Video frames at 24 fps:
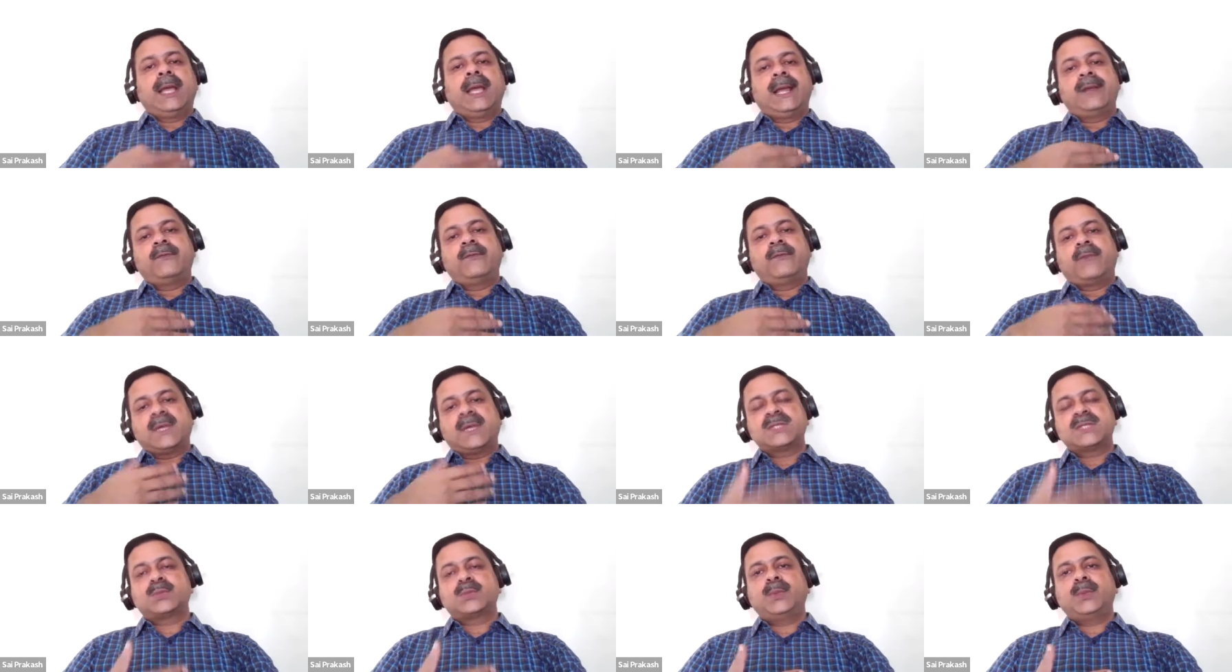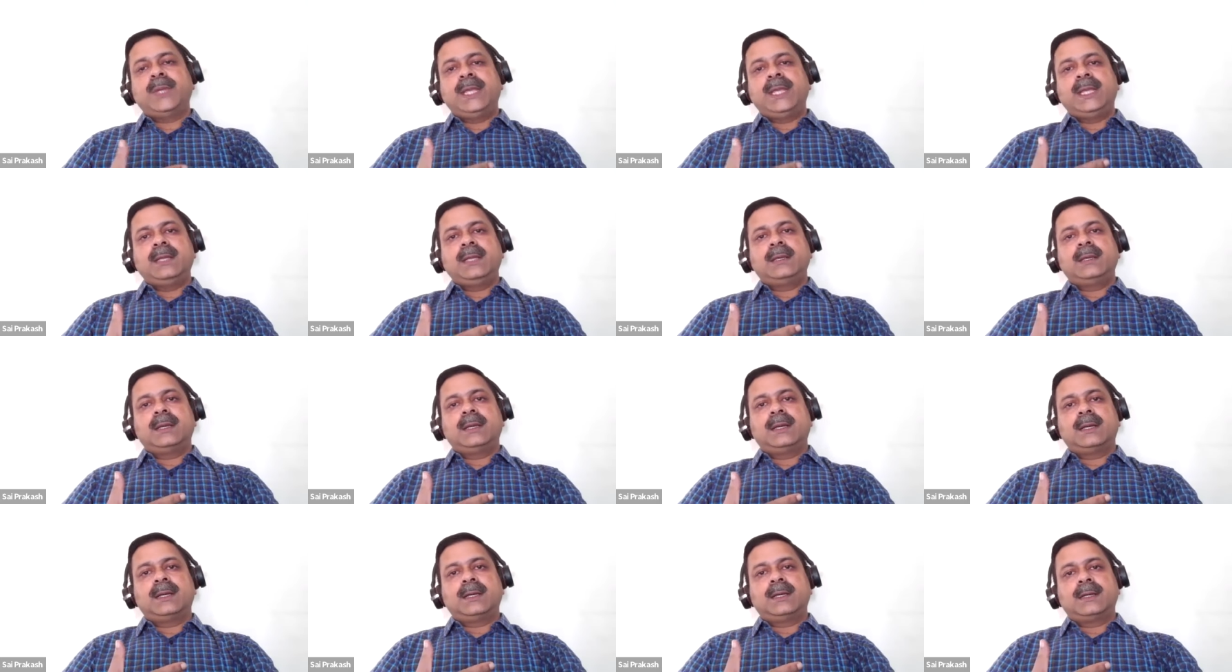And once we
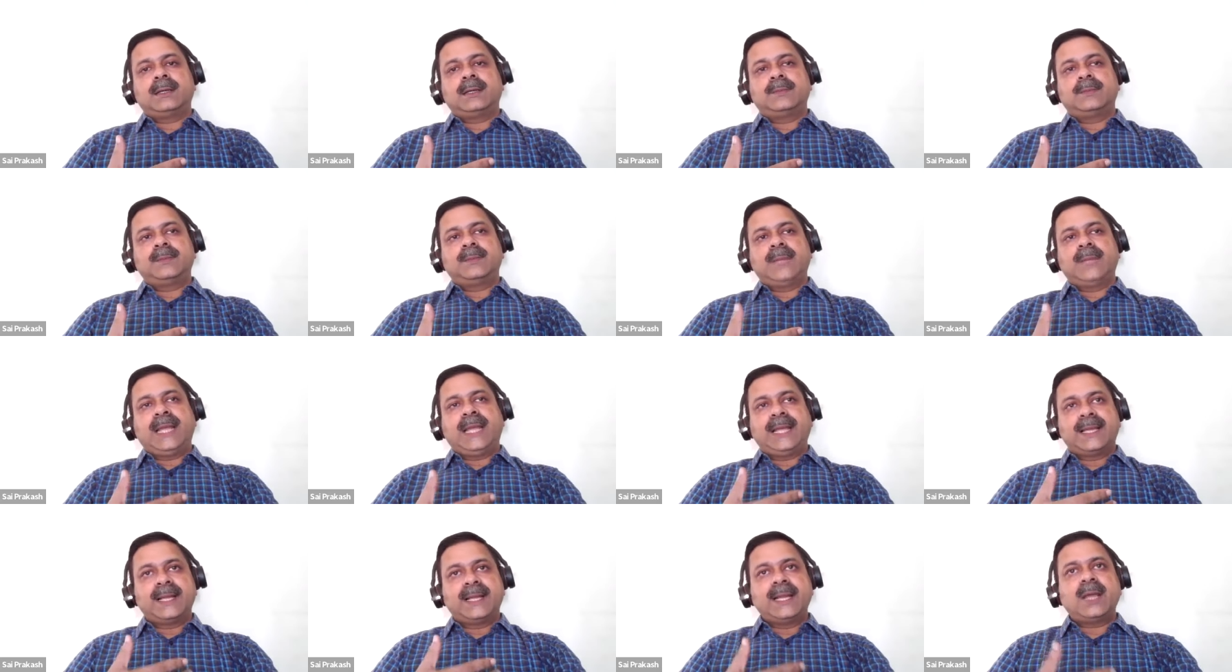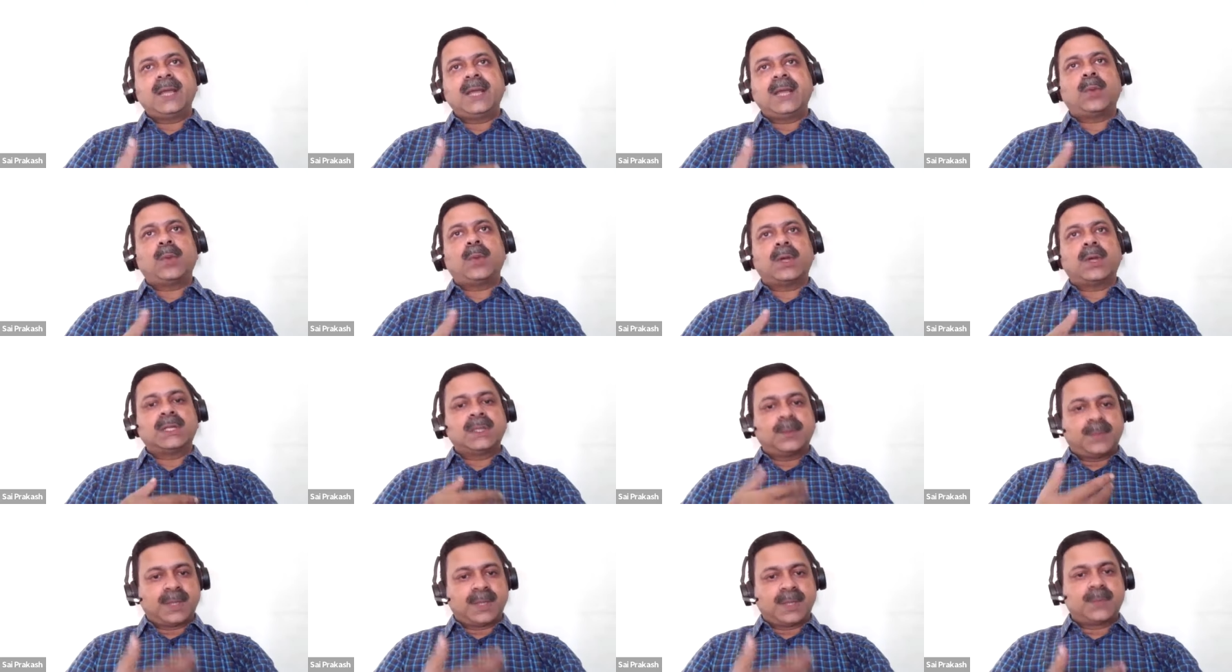uh, agree upon
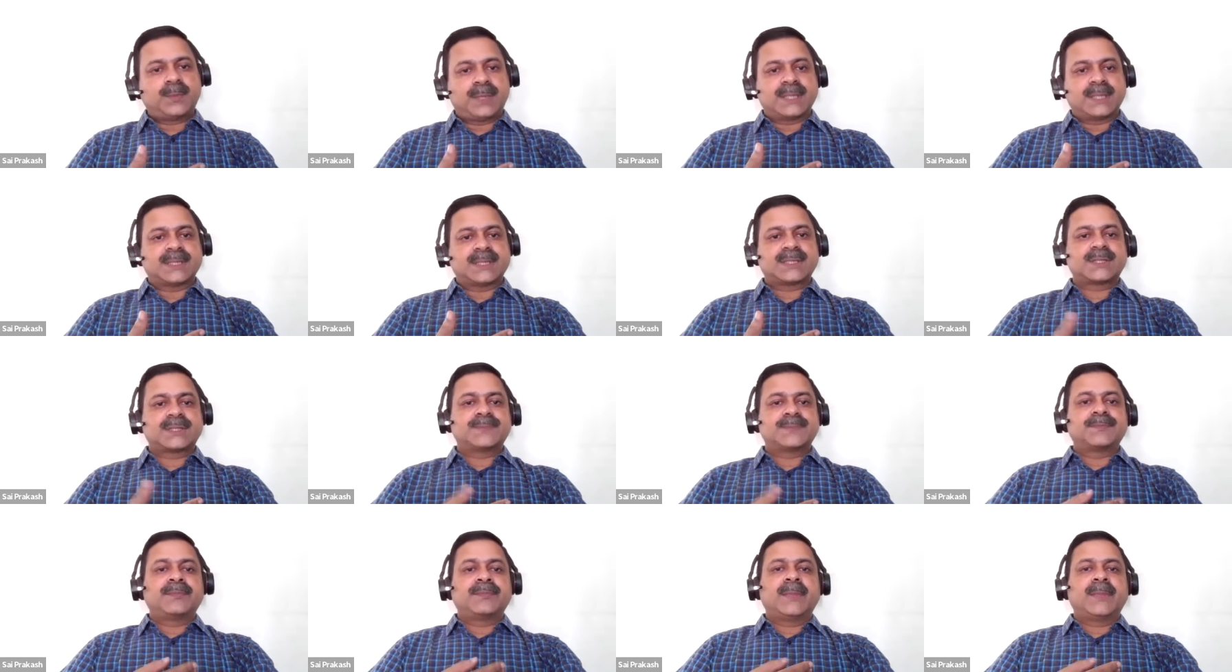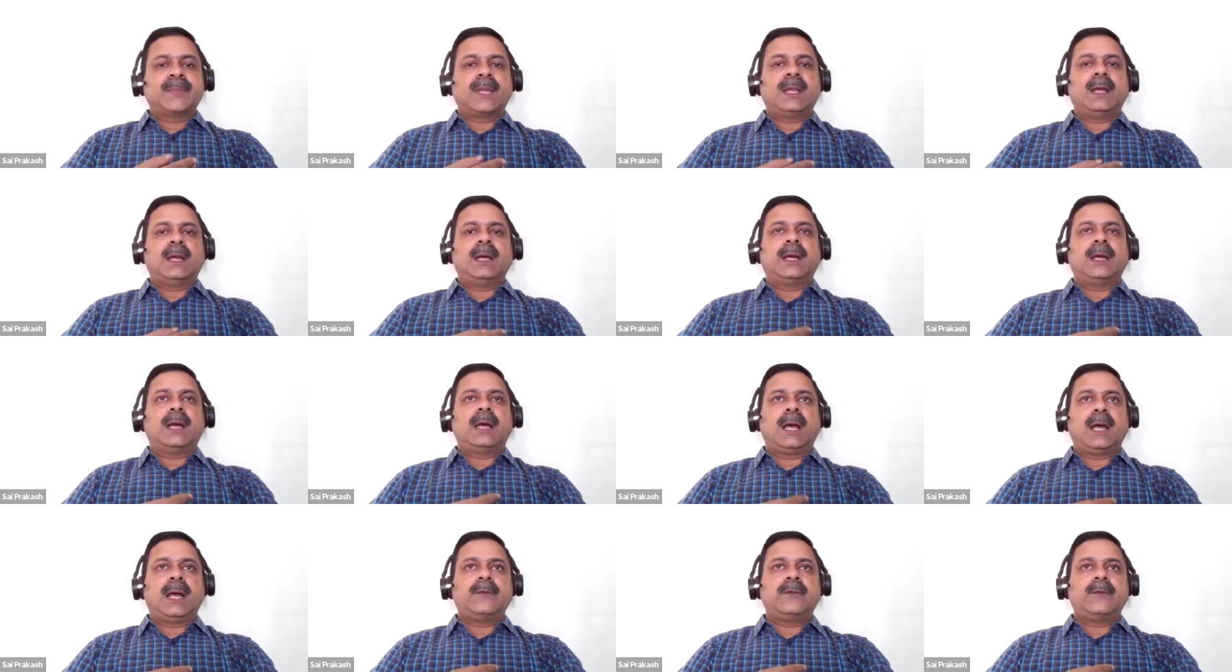the purpose, uh,
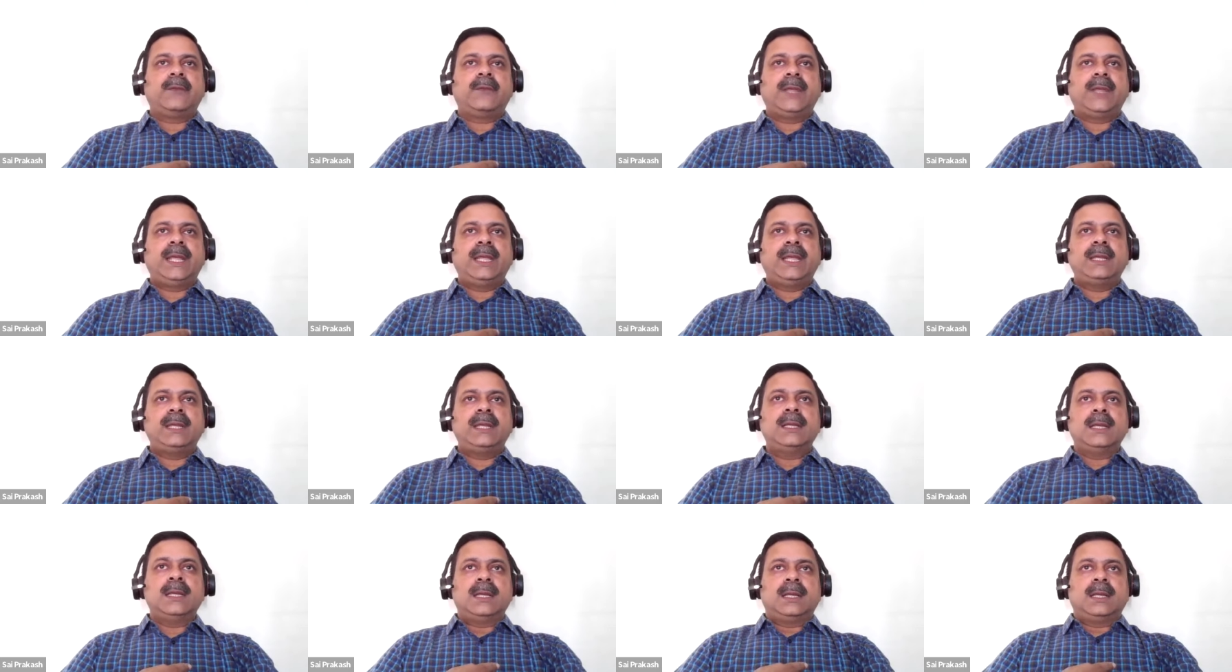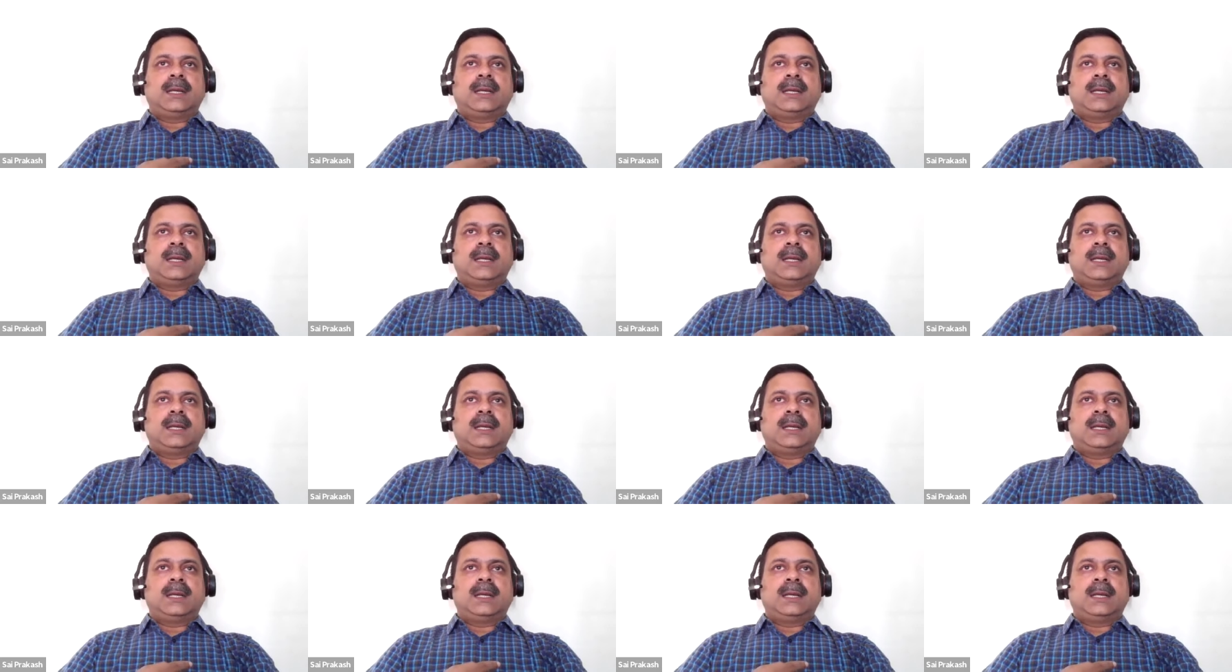are we